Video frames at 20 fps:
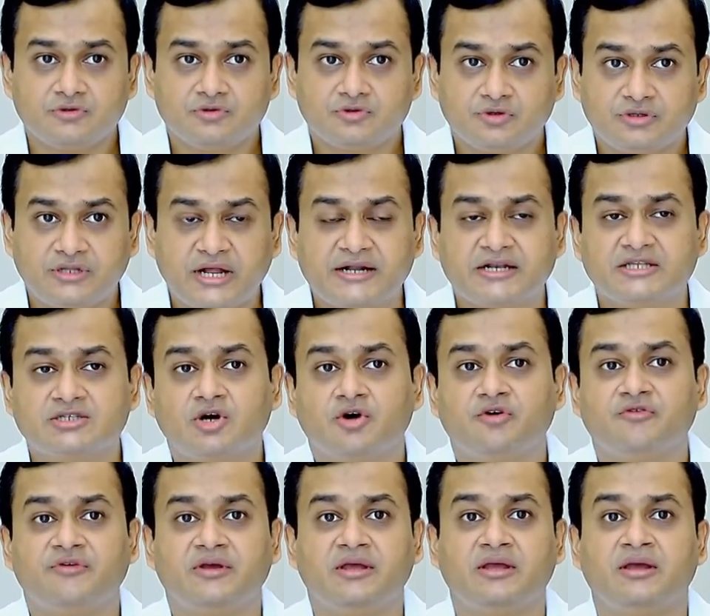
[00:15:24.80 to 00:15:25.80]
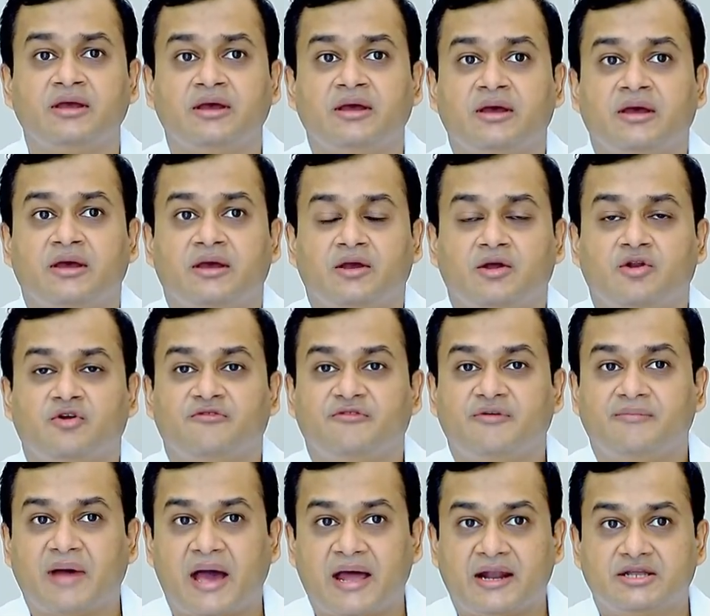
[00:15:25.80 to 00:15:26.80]
So that is how we
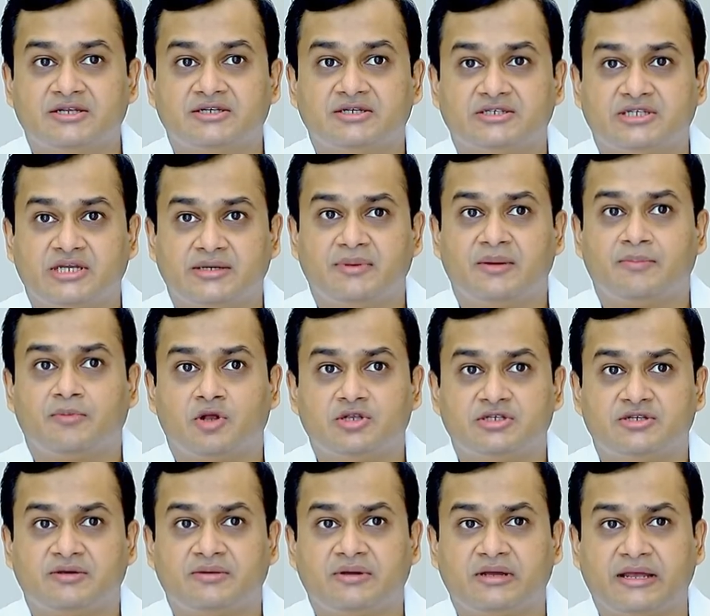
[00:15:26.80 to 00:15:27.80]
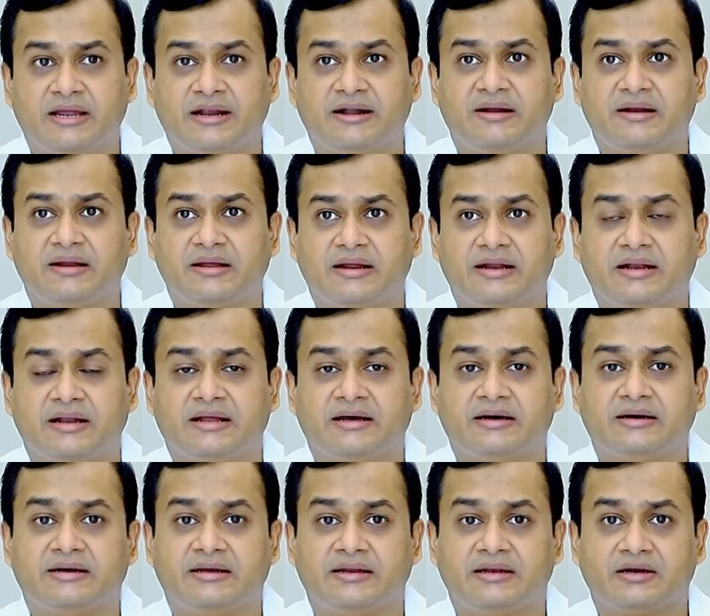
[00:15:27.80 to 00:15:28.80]
manage a cerebral palsy kid in
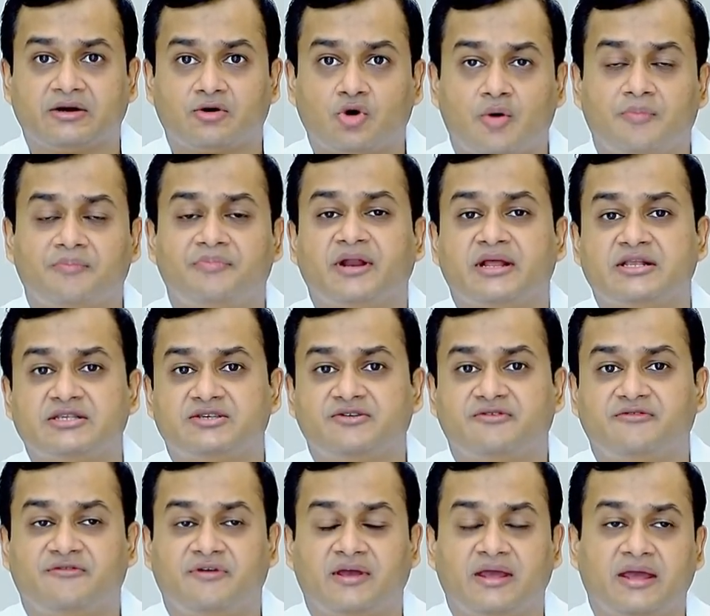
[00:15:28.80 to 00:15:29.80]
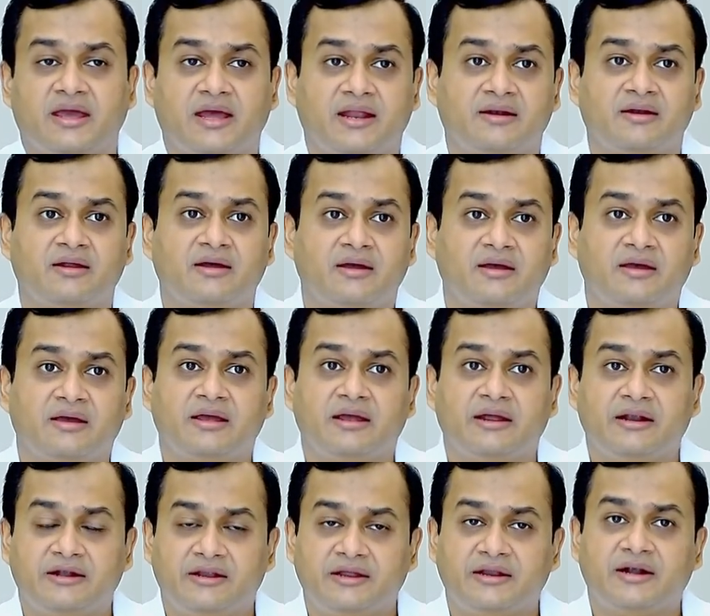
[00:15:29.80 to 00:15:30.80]
a comprehensive way and
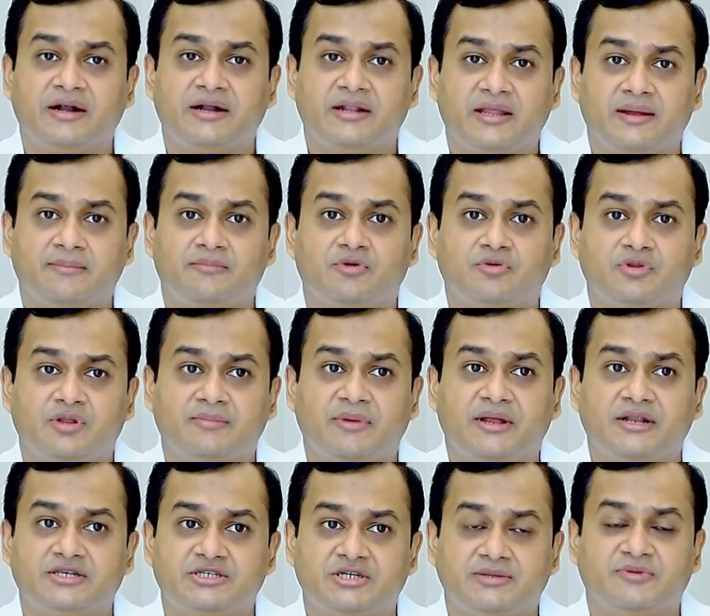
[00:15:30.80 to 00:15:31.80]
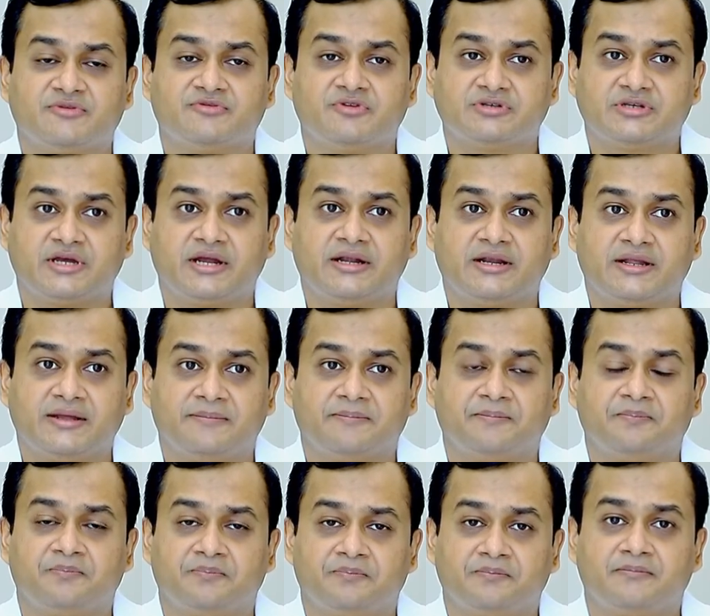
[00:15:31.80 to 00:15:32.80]
integrate them to the mainstream of society.
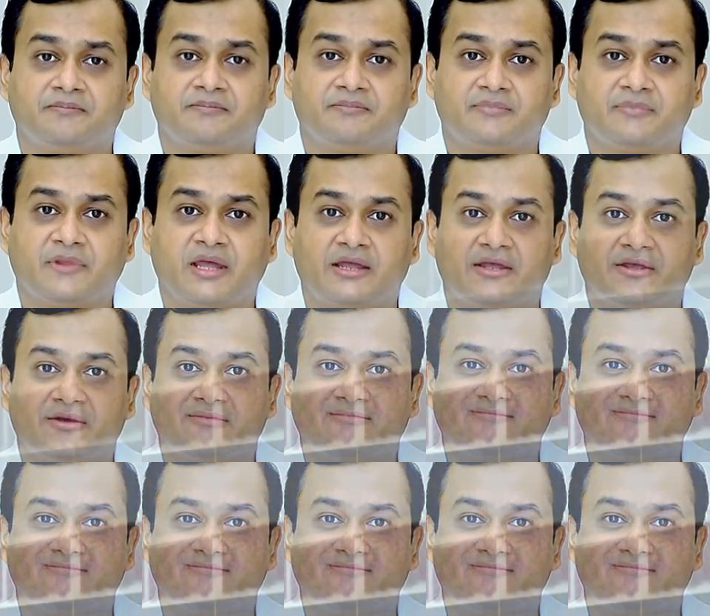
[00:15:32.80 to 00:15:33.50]
Thank